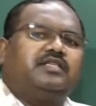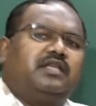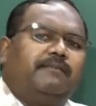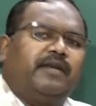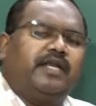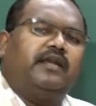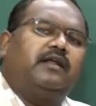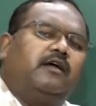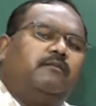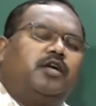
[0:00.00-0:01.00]
is
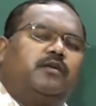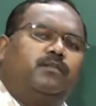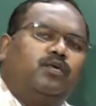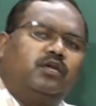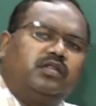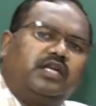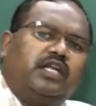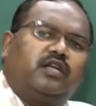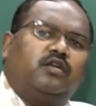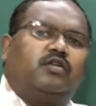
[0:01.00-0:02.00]
limited, but both the
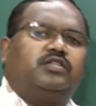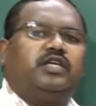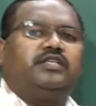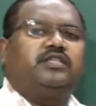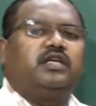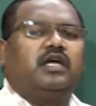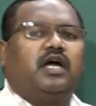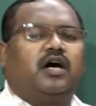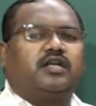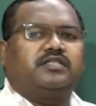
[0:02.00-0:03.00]
technologies
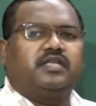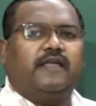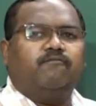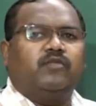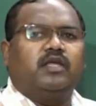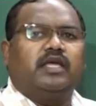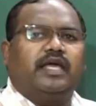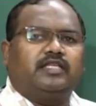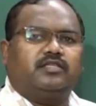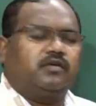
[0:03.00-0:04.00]
are same,
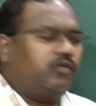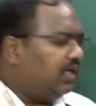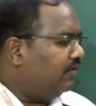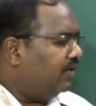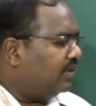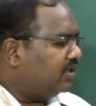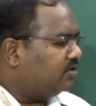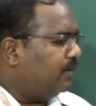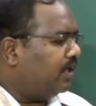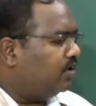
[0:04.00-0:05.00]
as only with
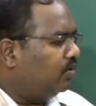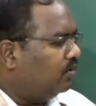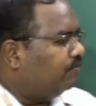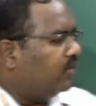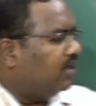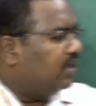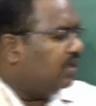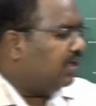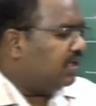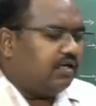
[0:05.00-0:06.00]
respect to
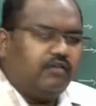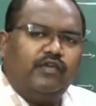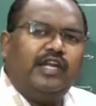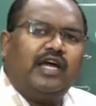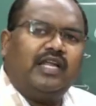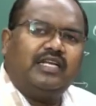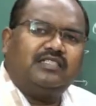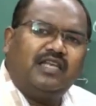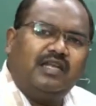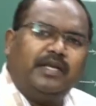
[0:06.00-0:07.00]
here
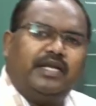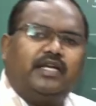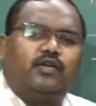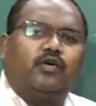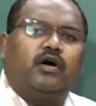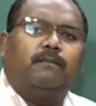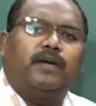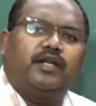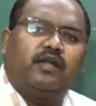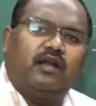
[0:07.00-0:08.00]
it's limited to a
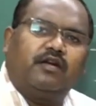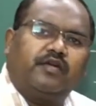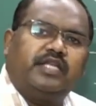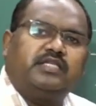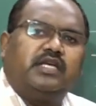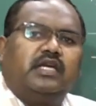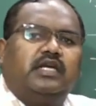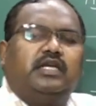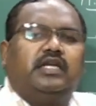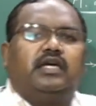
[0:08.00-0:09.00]
particular range.
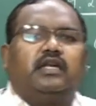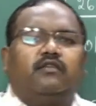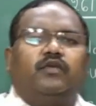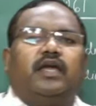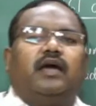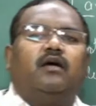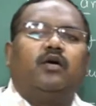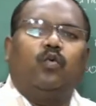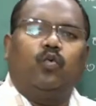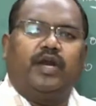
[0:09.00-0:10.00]
Here we have
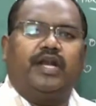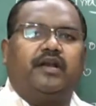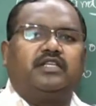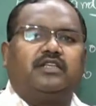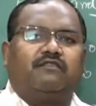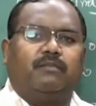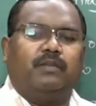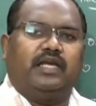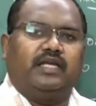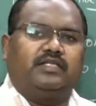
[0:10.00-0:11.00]
wide range of
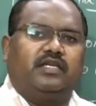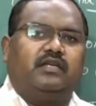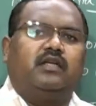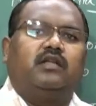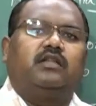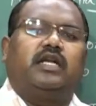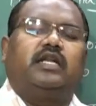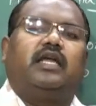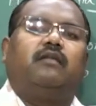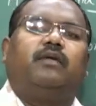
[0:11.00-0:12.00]
application that
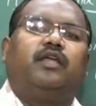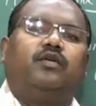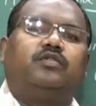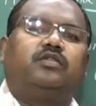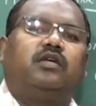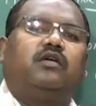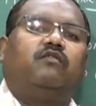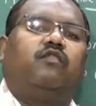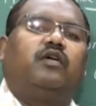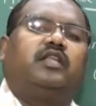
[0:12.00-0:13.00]
can be used
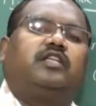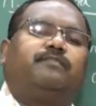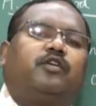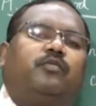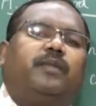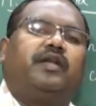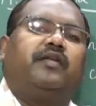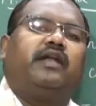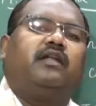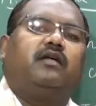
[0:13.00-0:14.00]
with respect to
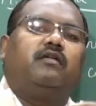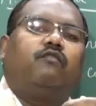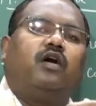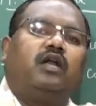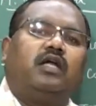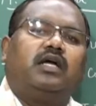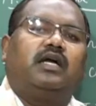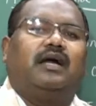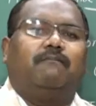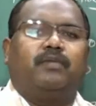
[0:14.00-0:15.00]
bitrate for
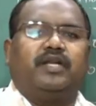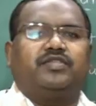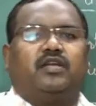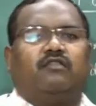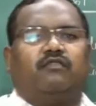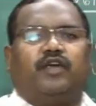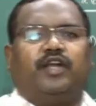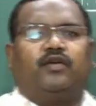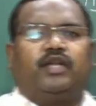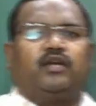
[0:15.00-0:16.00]
compression of
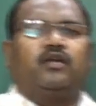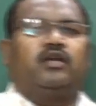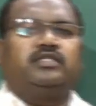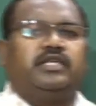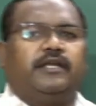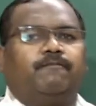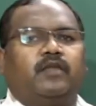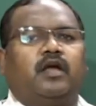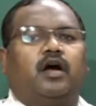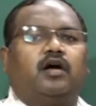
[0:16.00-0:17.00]
video technology
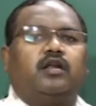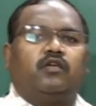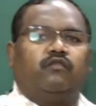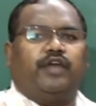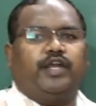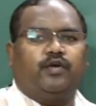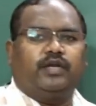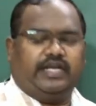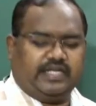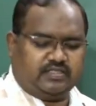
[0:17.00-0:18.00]
or video
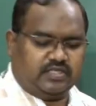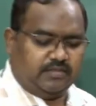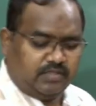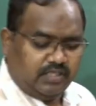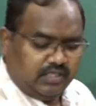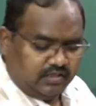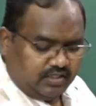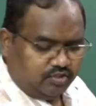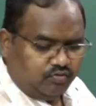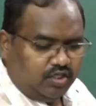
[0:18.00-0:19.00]
data streams.
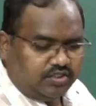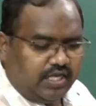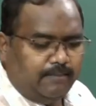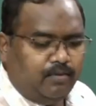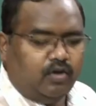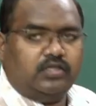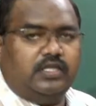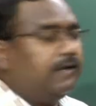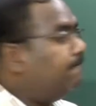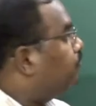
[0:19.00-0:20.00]
This was about
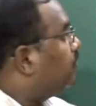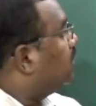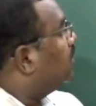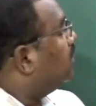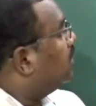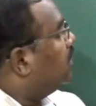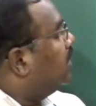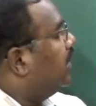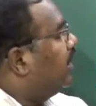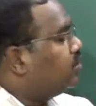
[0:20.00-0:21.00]
the
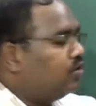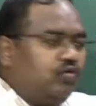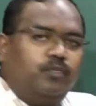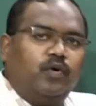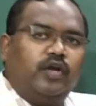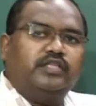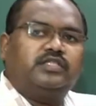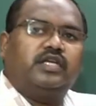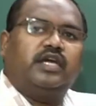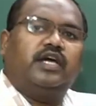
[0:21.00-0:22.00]

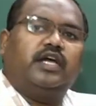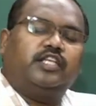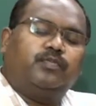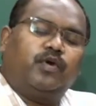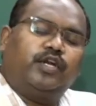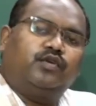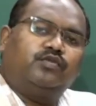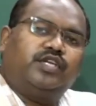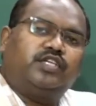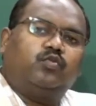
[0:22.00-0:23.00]

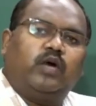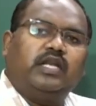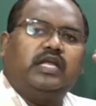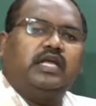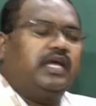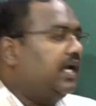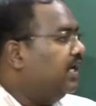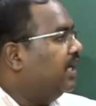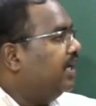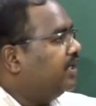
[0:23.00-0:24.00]
H.261
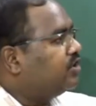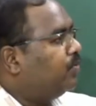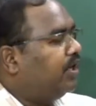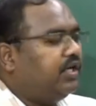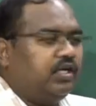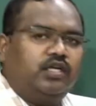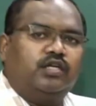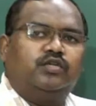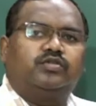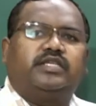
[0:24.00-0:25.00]
and
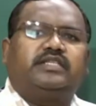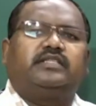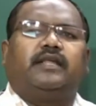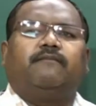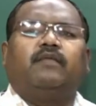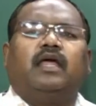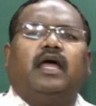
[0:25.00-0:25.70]
H.263,